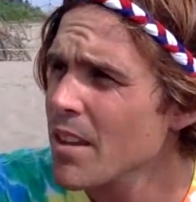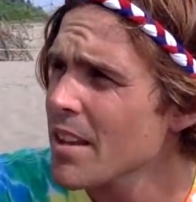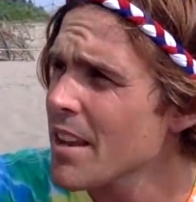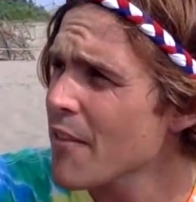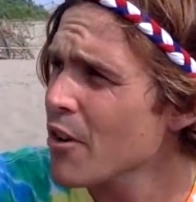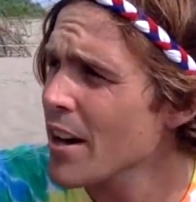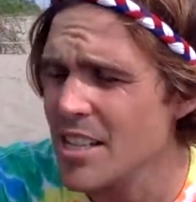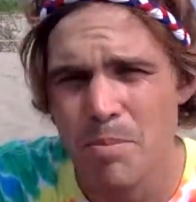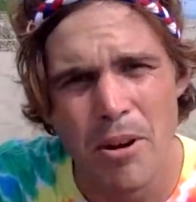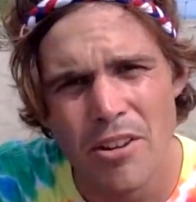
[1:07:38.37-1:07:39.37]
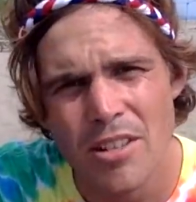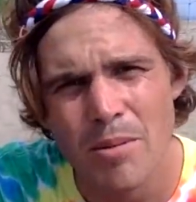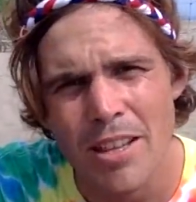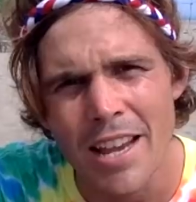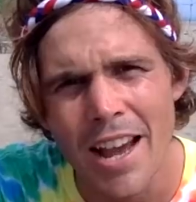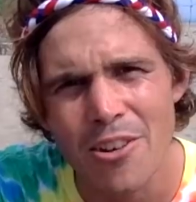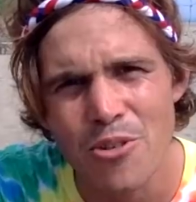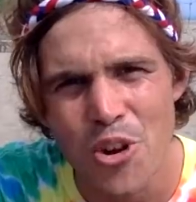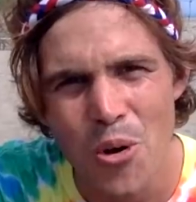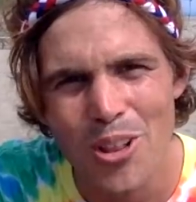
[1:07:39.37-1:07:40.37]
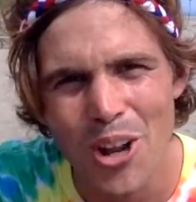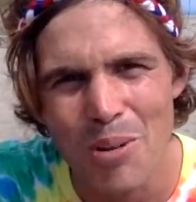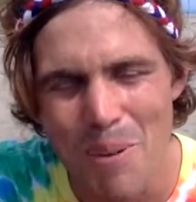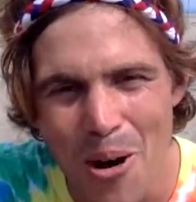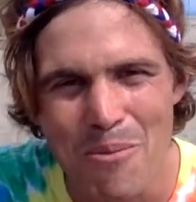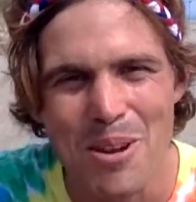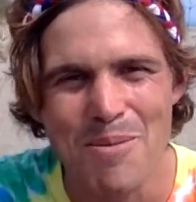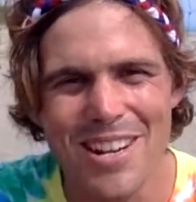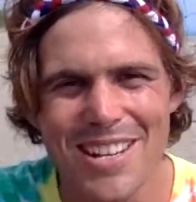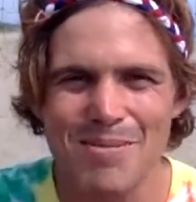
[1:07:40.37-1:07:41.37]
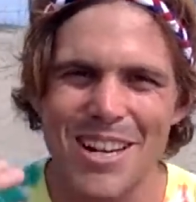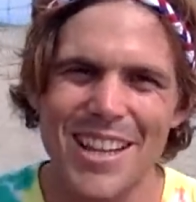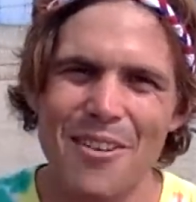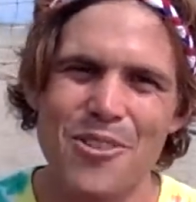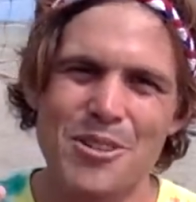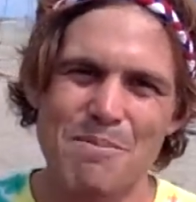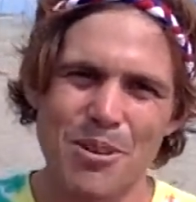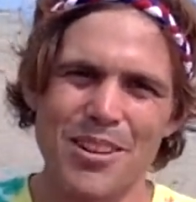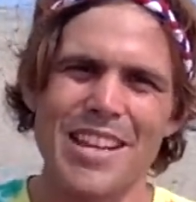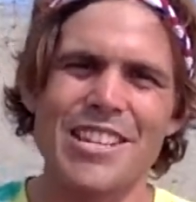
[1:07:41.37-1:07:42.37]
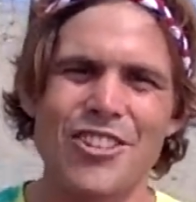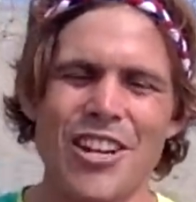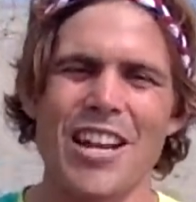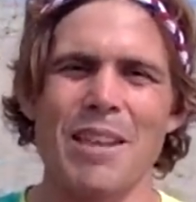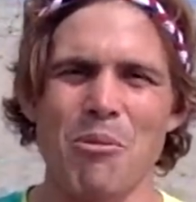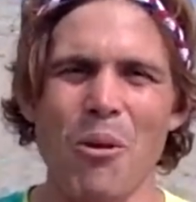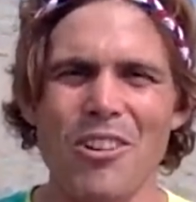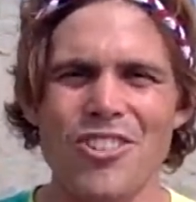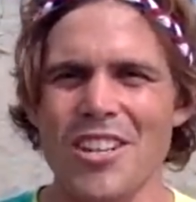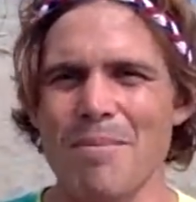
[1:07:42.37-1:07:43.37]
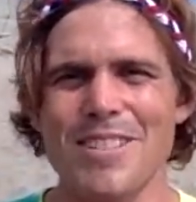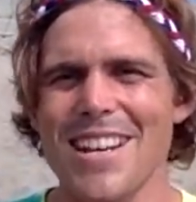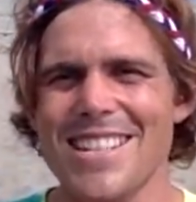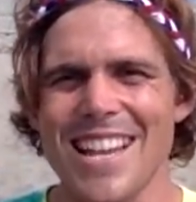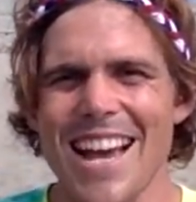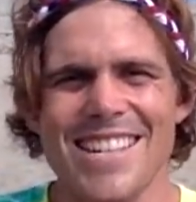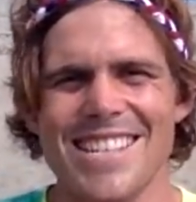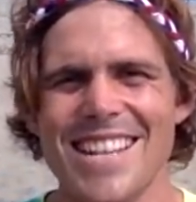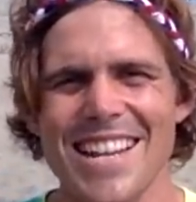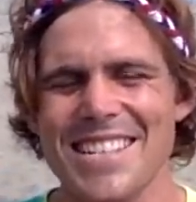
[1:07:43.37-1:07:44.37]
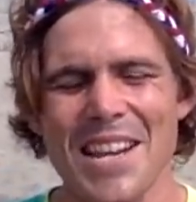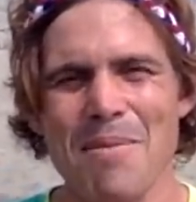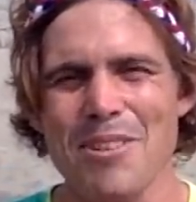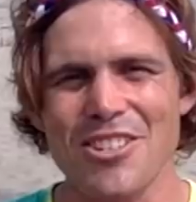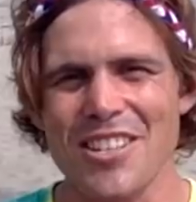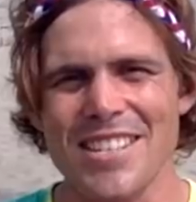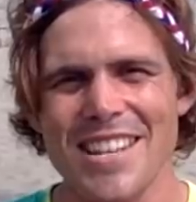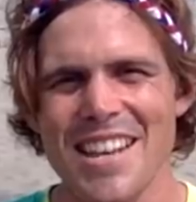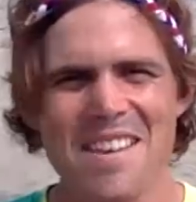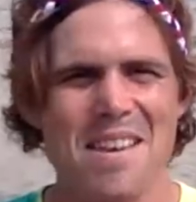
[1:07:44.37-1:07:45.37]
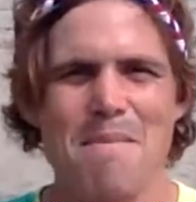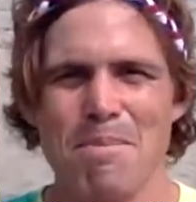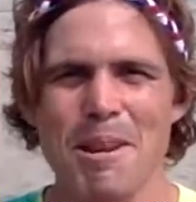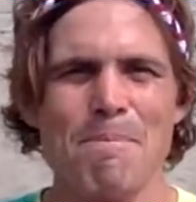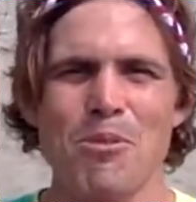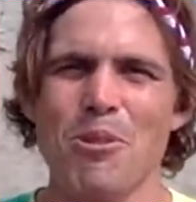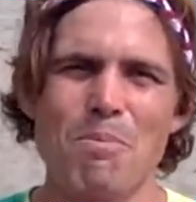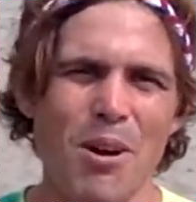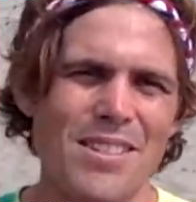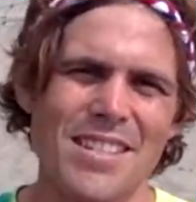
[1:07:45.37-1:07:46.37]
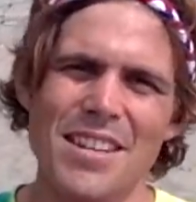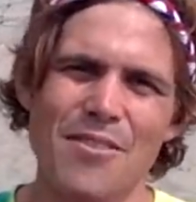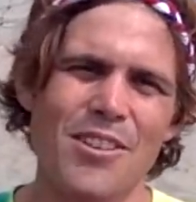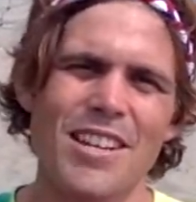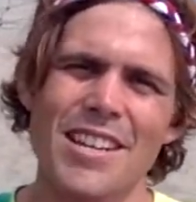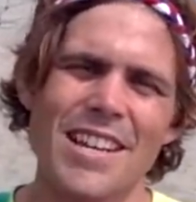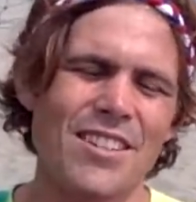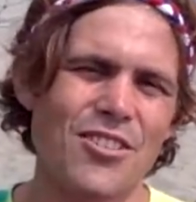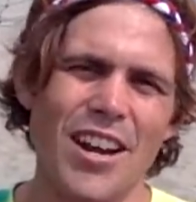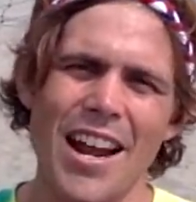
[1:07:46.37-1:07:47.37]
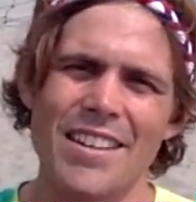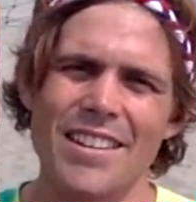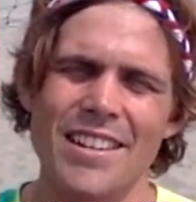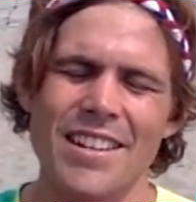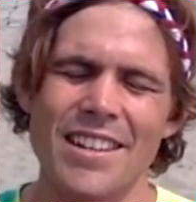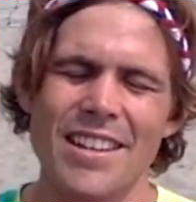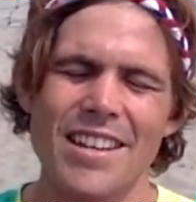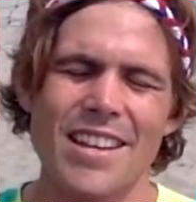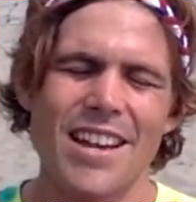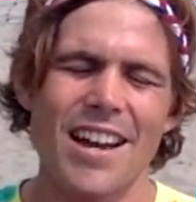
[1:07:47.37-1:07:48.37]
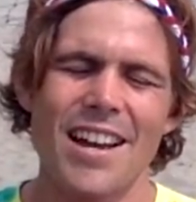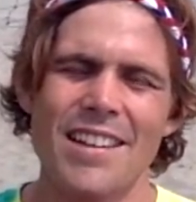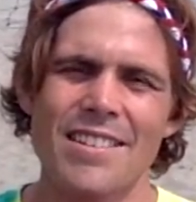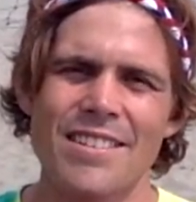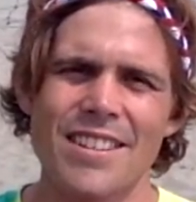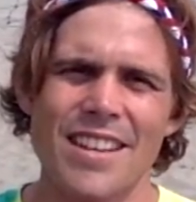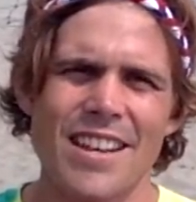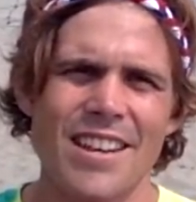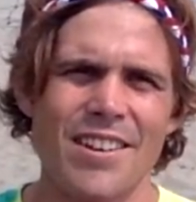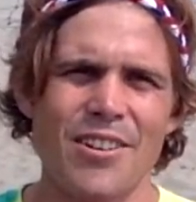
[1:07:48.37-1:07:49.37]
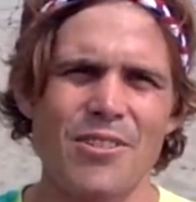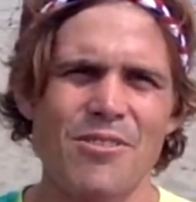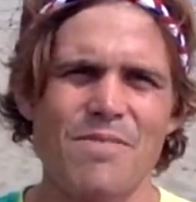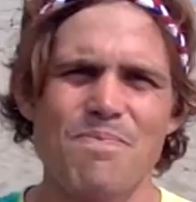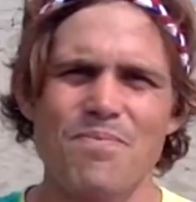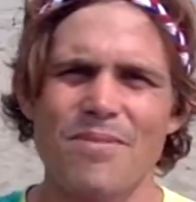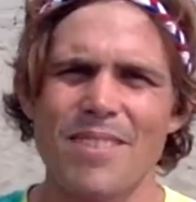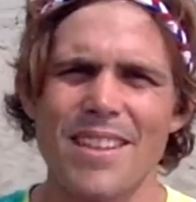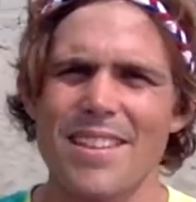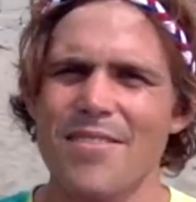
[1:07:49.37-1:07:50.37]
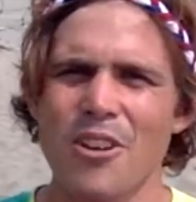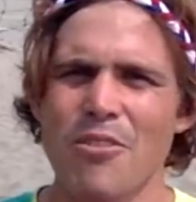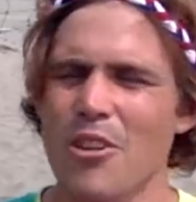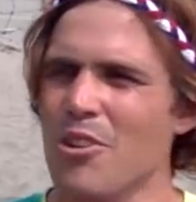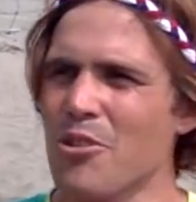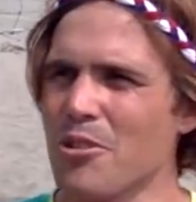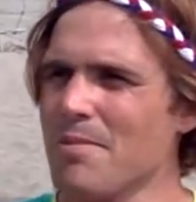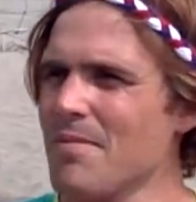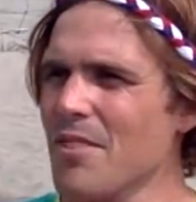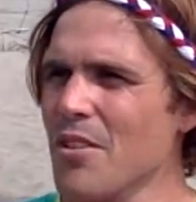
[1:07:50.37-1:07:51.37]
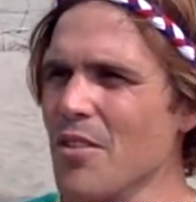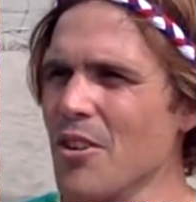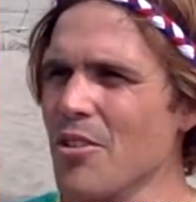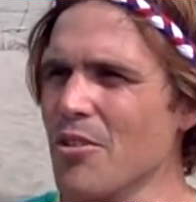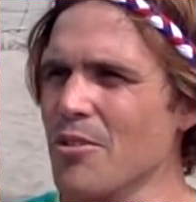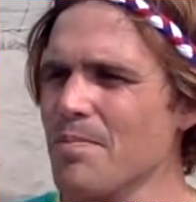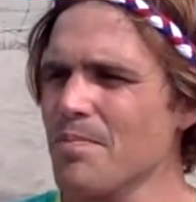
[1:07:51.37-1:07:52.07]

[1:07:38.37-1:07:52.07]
never had experiences with yet, who know a lot about me because my life has been put on the internet and they've been watching it. Besides that, it's the exact same. It's just people, positivity, interacting, and, very, very cool. Very, very cool.